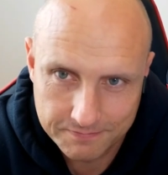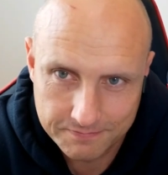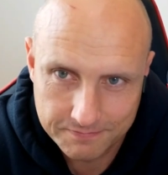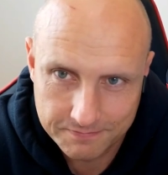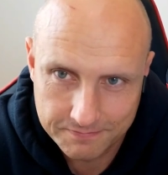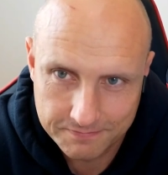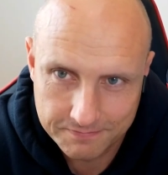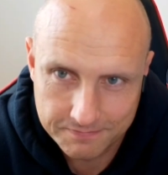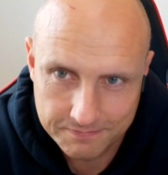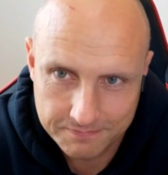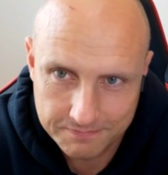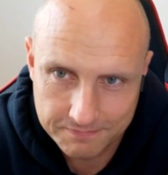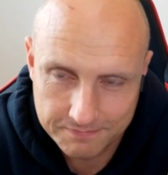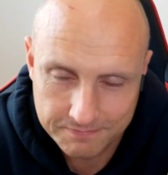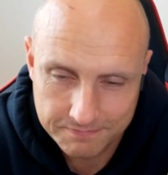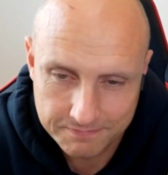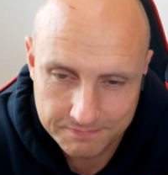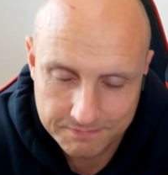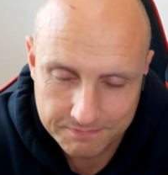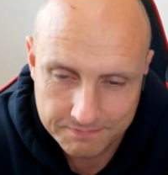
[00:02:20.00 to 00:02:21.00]

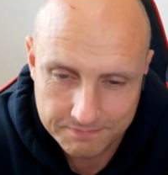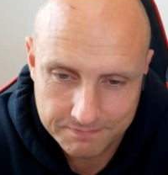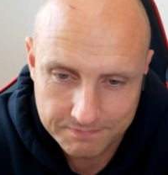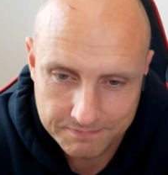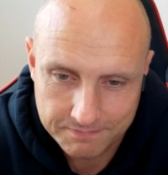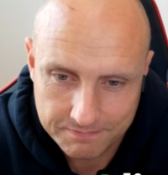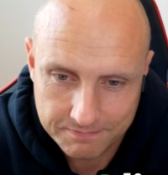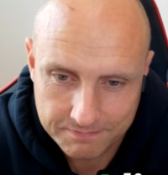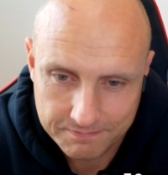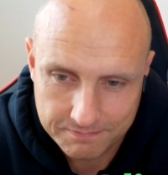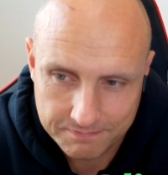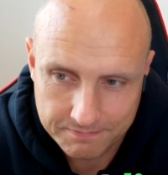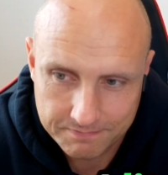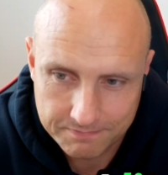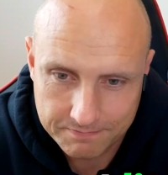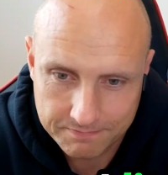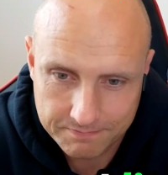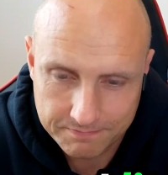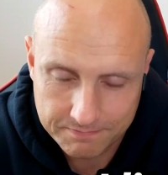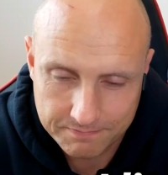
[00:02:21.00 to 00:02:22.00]

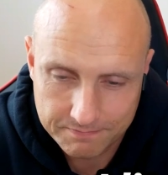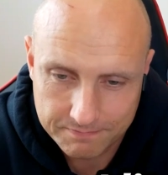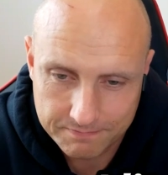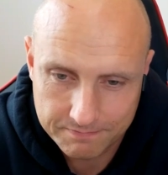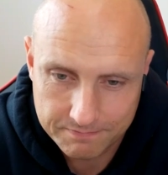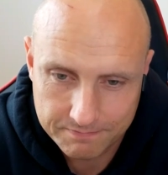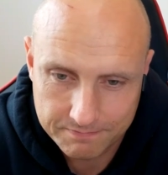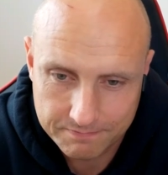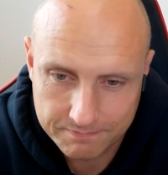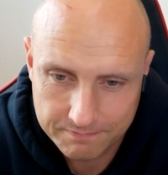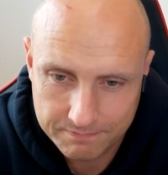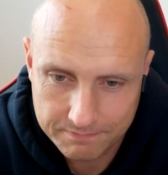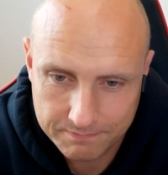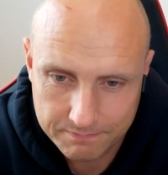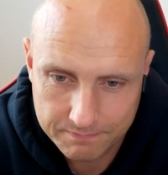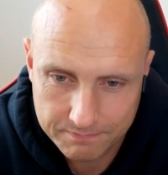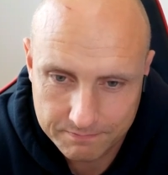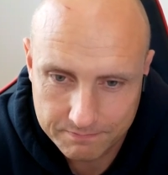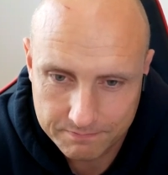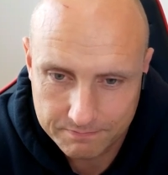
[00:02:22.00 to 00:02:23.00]

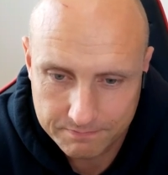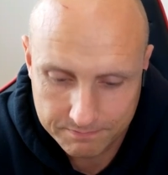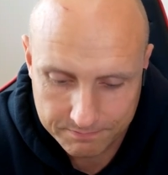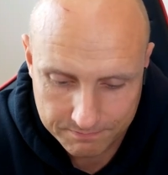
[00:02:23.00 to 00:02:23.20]
This person isn't speaking.